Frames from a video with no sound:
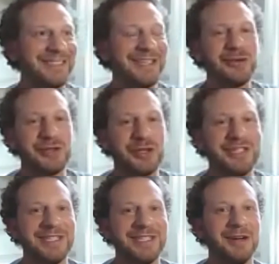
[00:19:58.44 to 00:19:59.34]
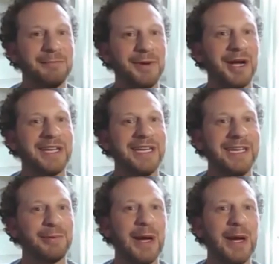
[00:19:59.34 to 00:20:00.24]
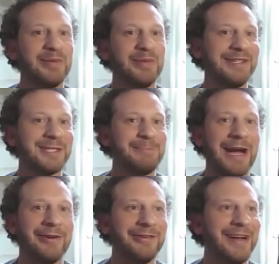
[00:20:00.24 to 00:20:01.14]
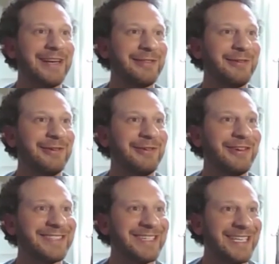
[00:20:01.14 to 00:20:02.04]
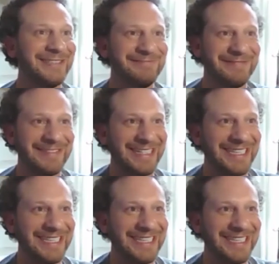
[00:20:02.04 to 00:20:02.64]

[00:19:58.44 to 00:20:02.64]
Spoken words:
Jude's a young buck. He can probably just power right through all the time. But